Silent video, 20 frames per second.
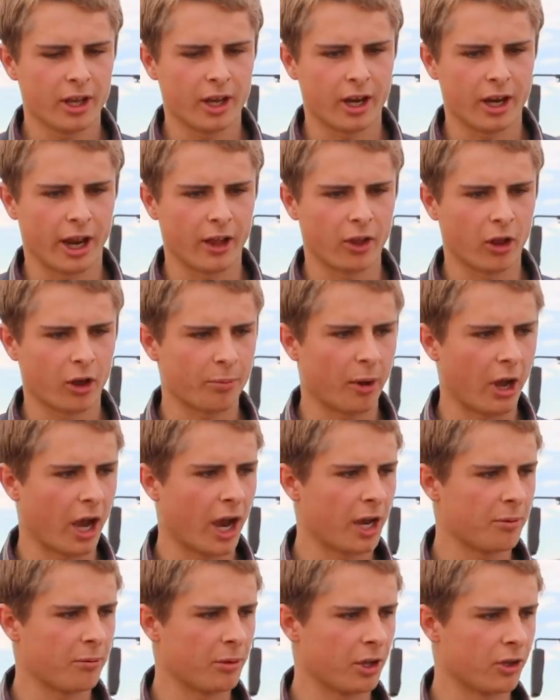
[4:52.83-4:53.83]
And I look
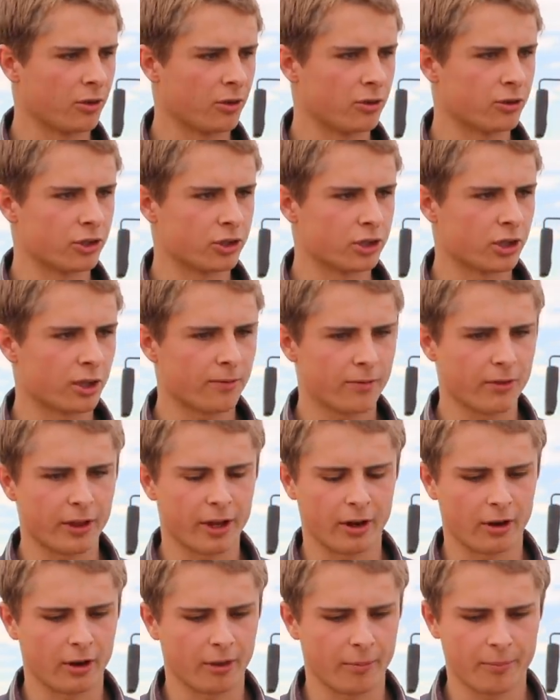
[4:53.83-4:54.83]
behind me, and there's a sheriff
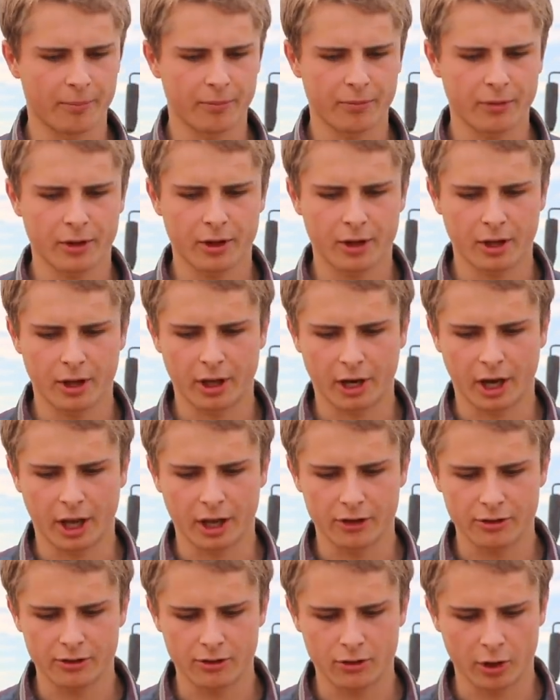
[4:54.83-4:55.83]
there, and
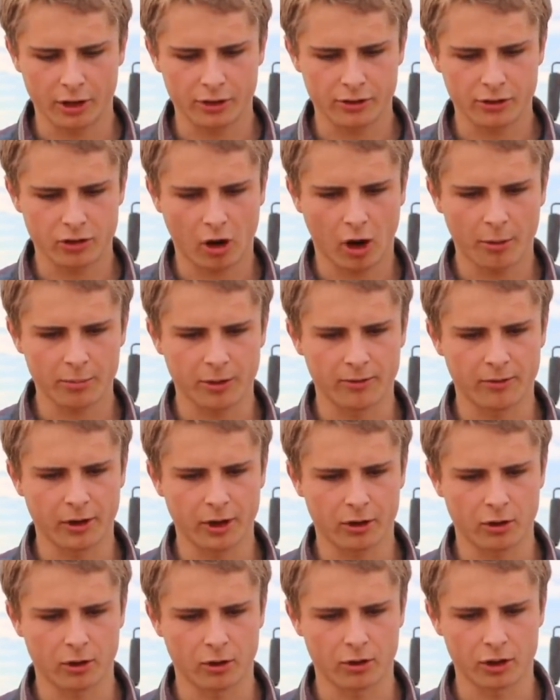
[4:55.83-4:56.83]
I so I stopped the
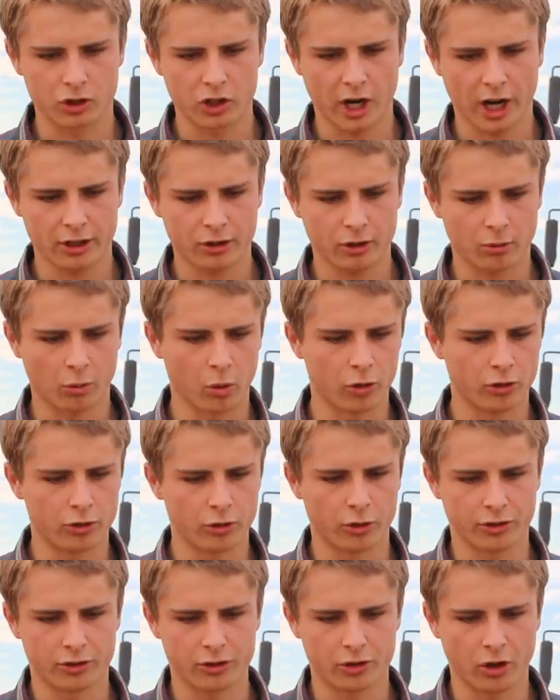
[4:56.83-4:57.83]
vehicle, and the tractor rolled
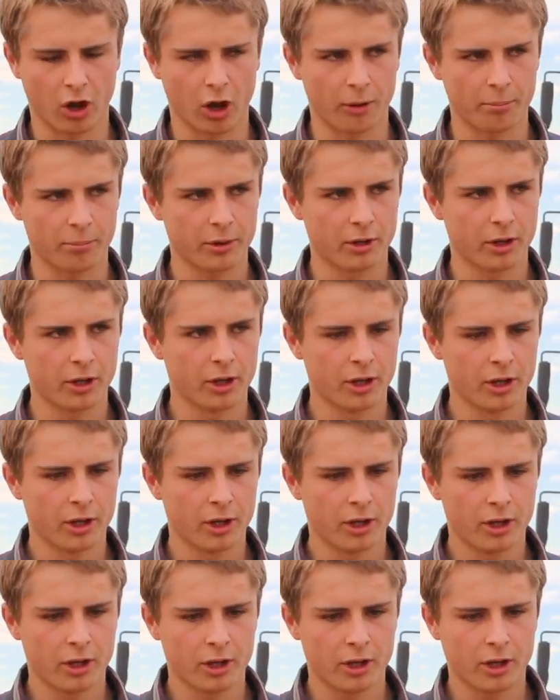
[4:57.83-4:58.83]
to a stop.
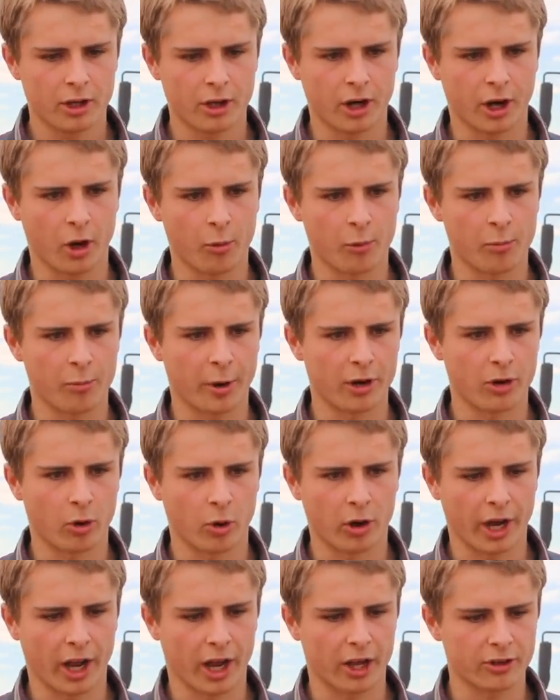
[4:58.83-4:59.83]
And I opened my
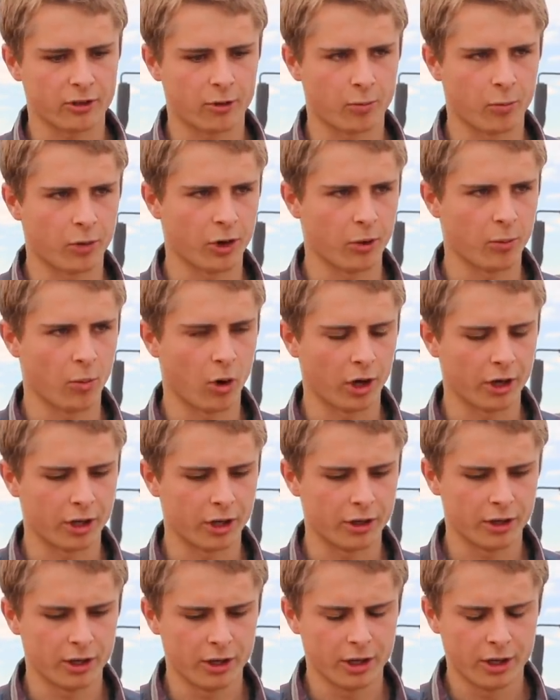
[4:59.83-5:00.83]
door and asked him what he
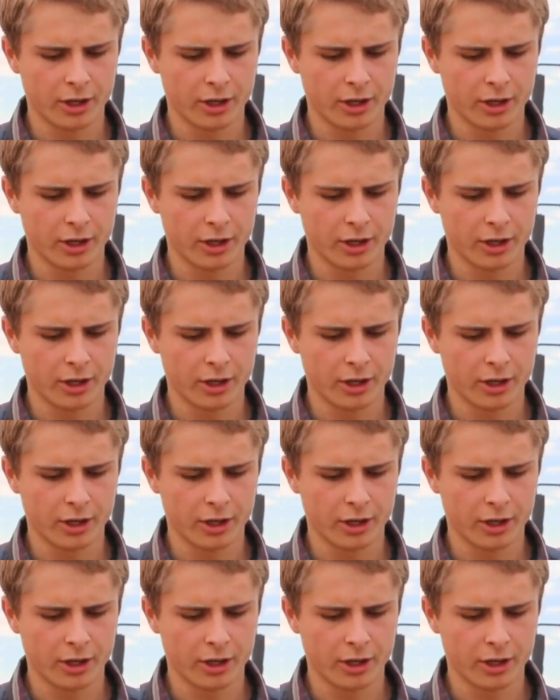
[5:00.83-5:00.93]
wanted.